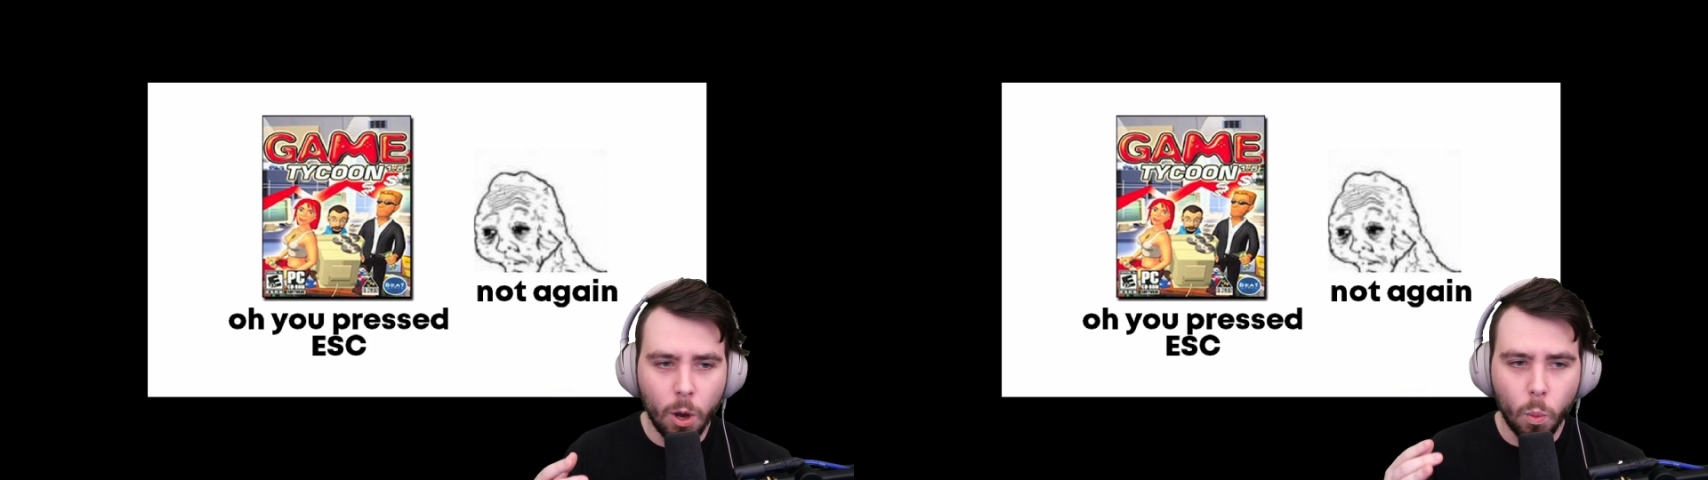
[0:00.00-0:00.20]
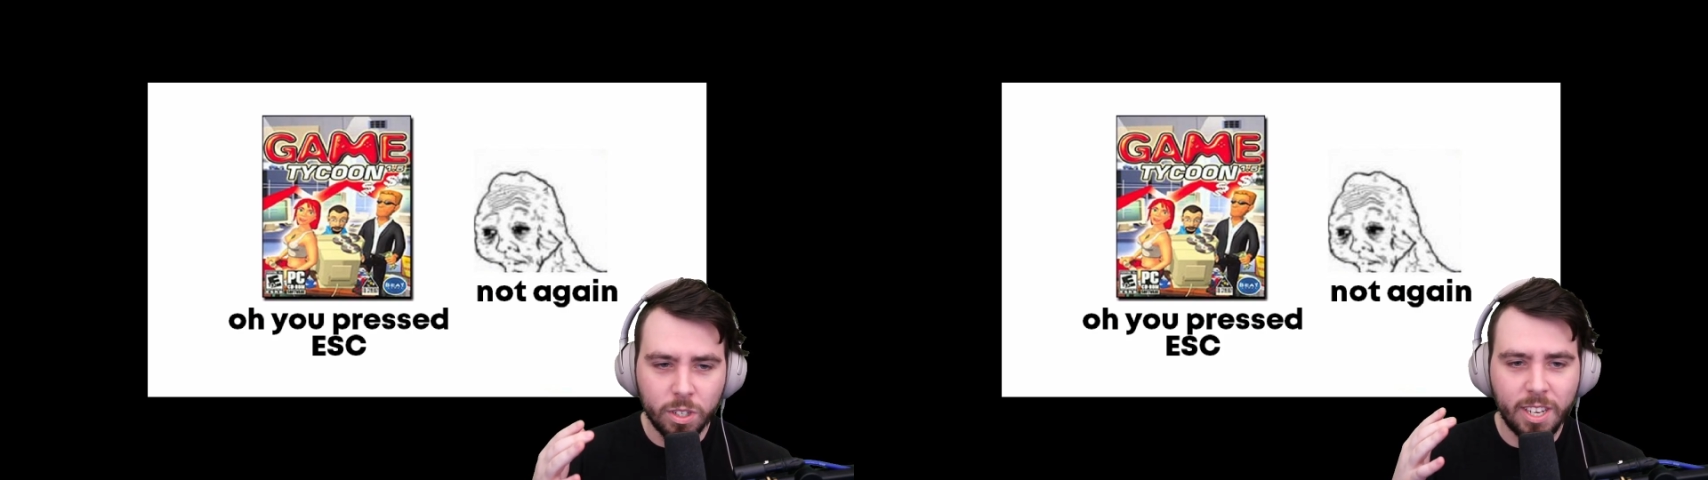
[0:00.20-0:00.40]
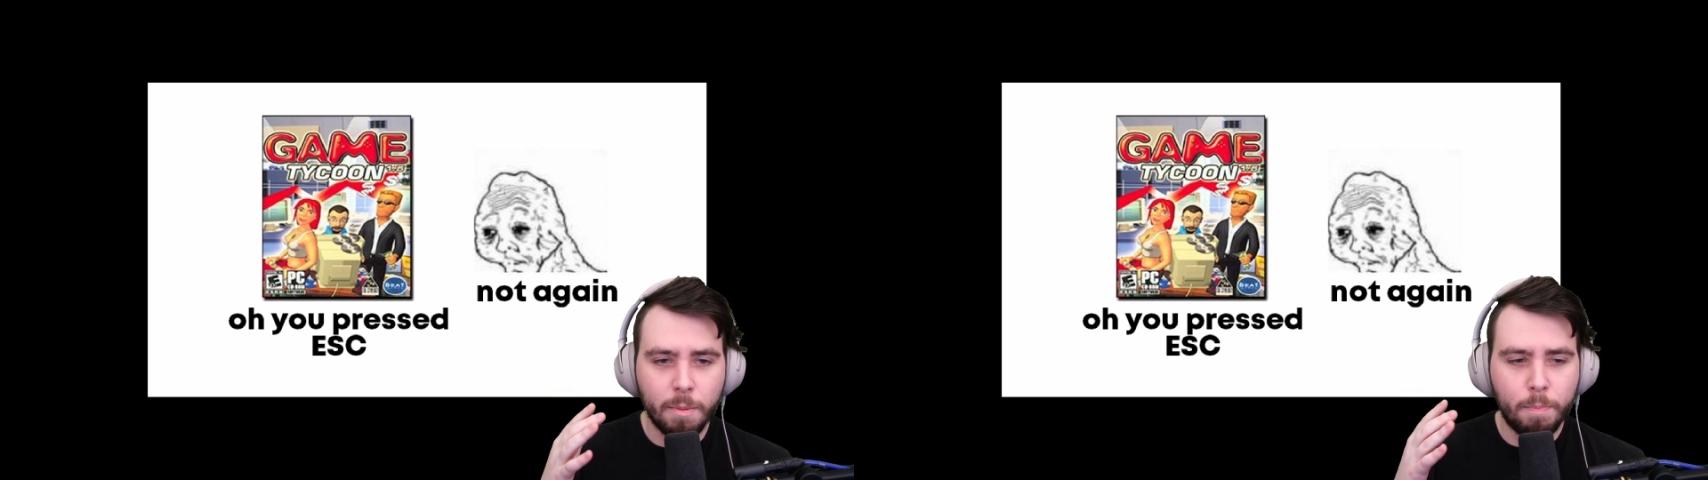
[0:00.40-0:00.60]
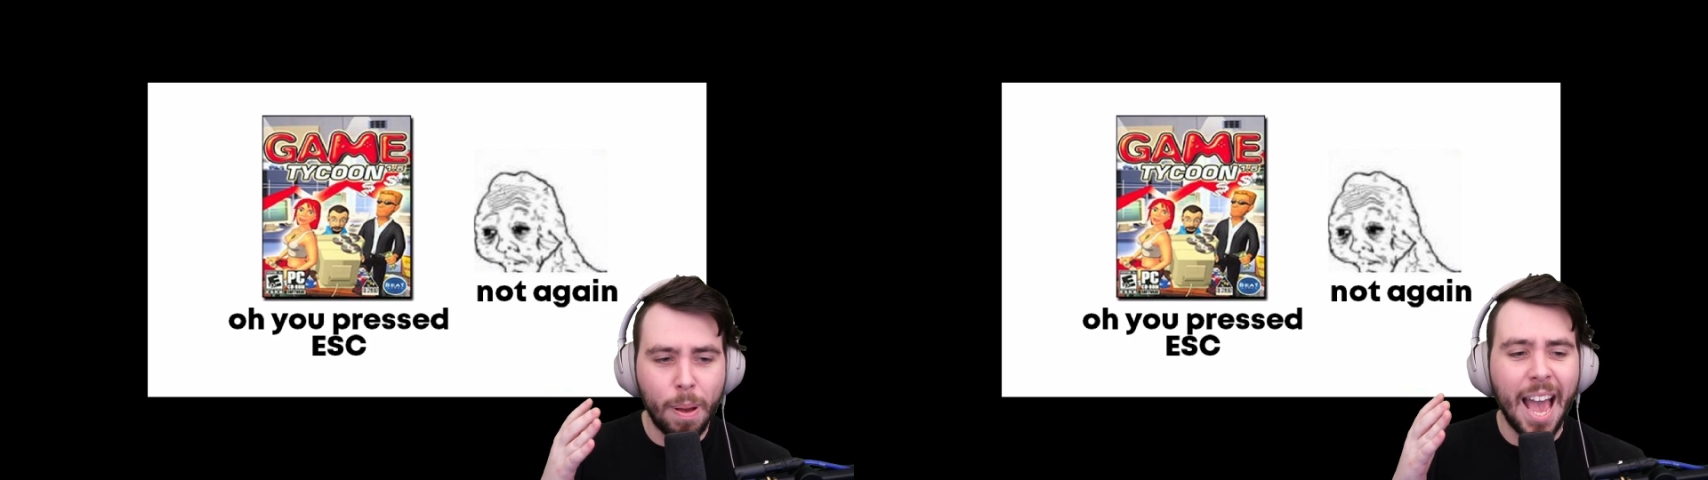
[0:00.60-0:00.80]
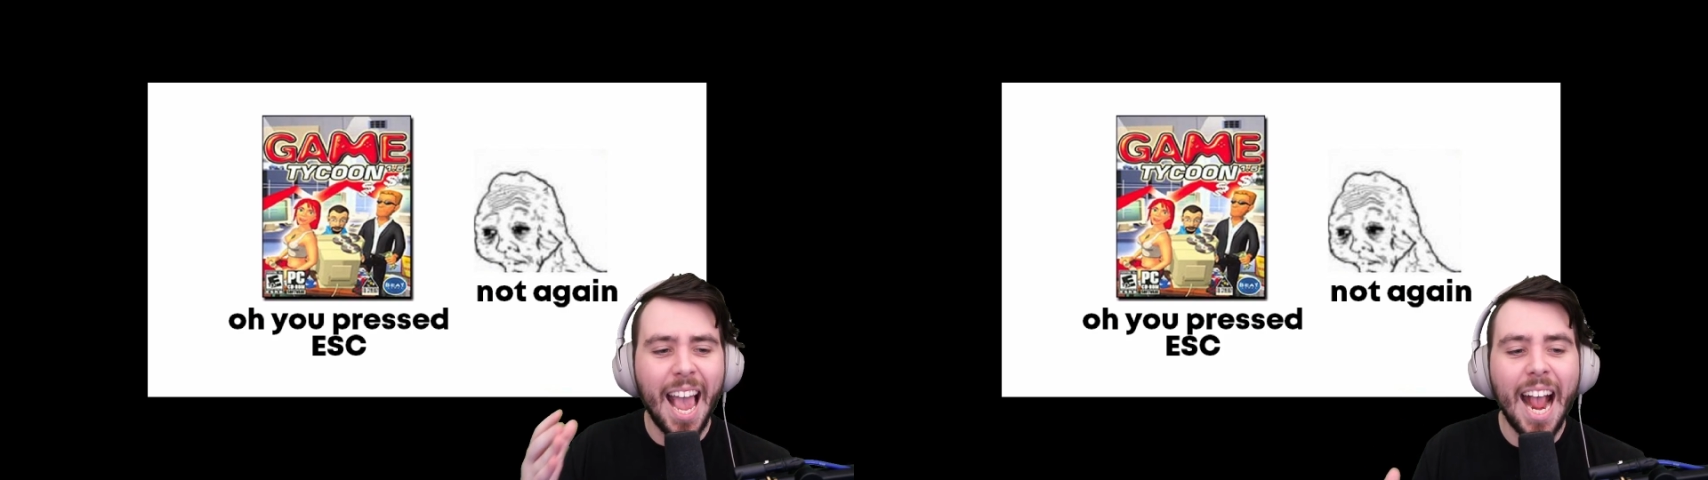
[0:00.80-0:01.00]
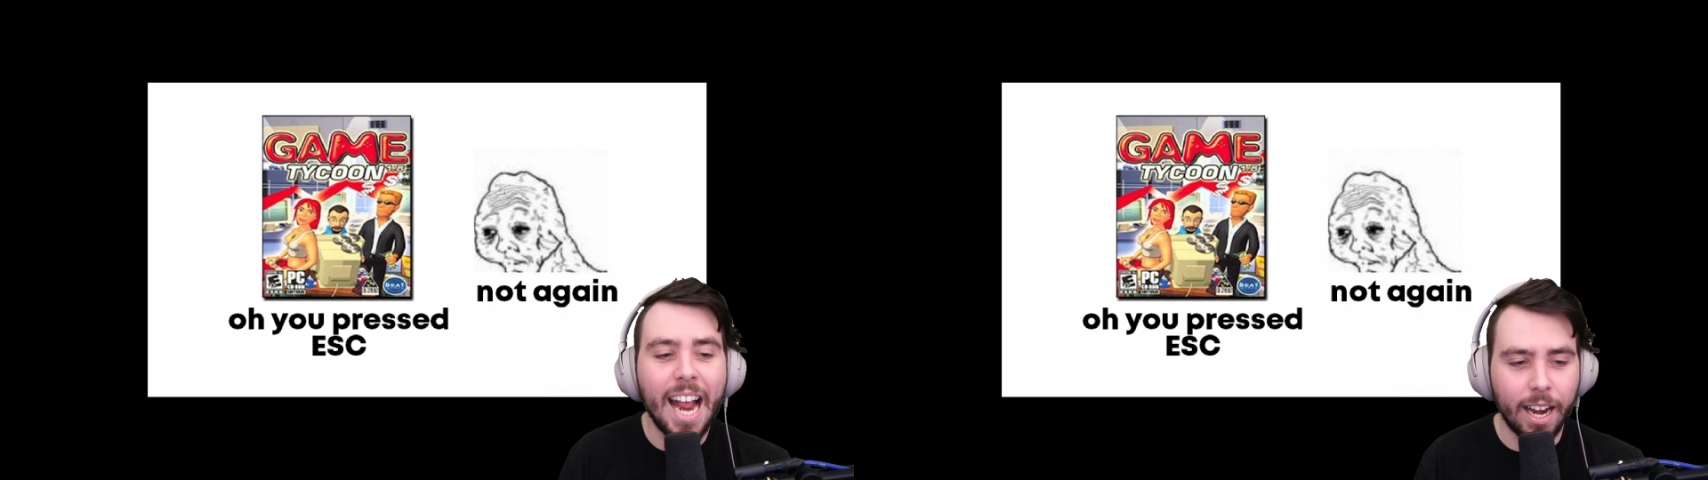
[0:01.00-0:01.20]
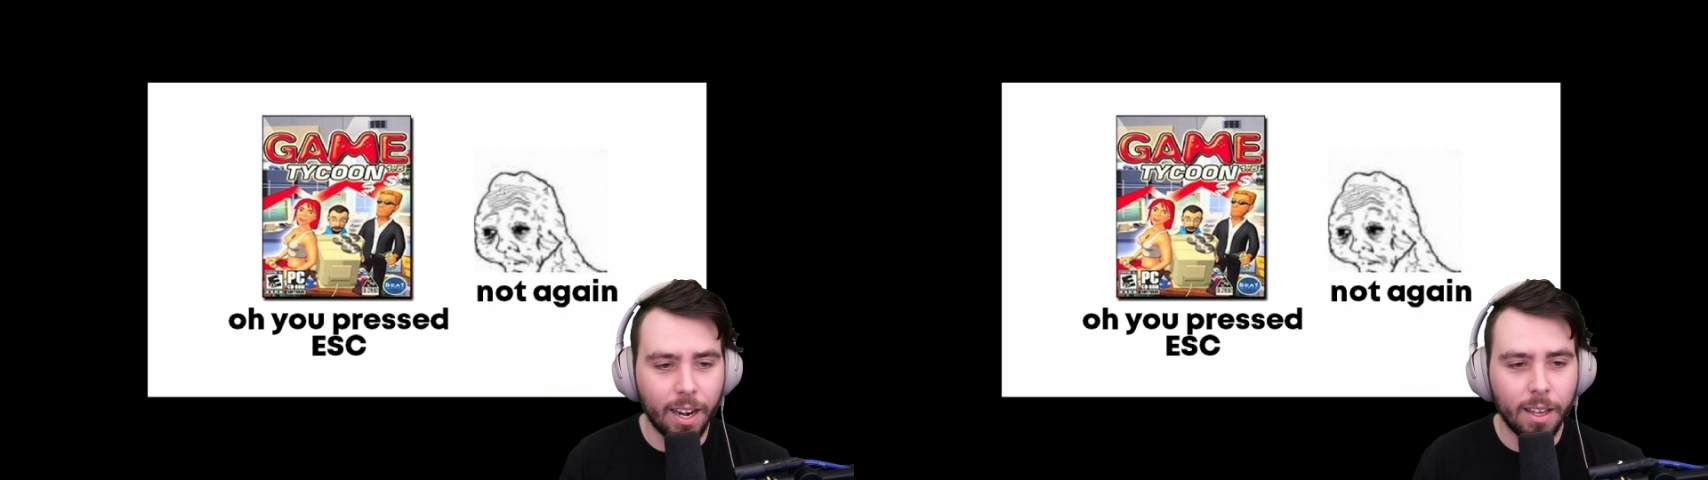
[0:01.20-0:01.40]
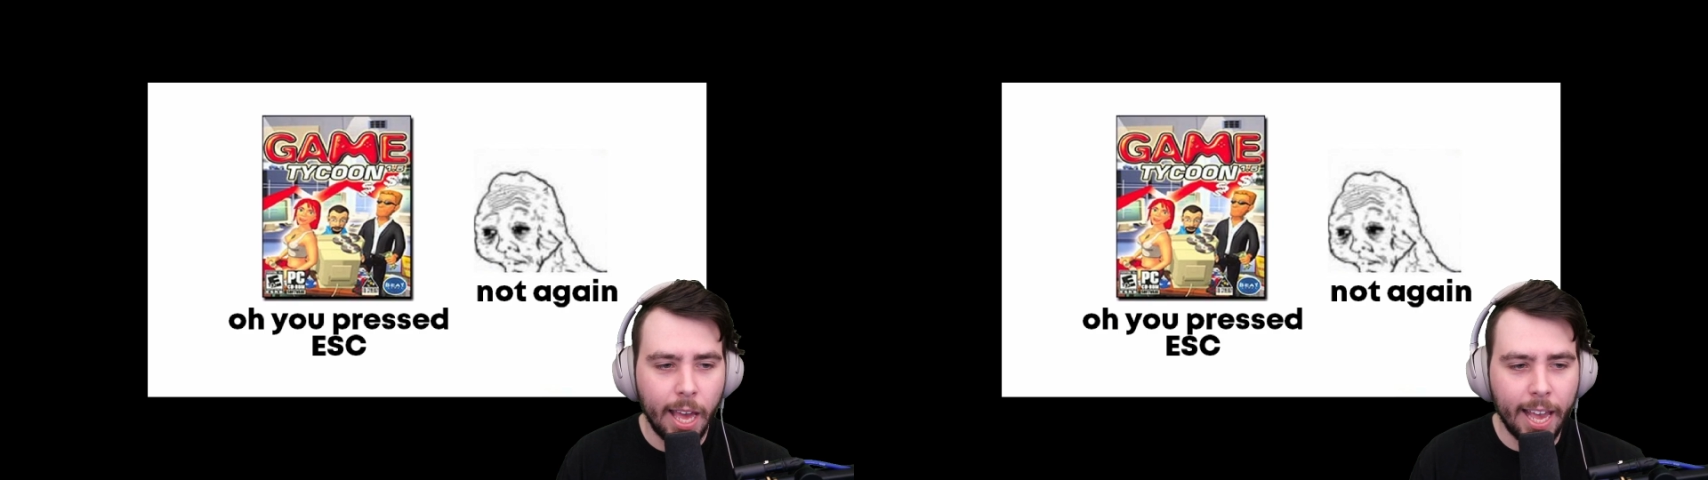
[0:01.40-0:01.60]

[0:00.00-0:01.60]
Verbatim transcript: was in pain.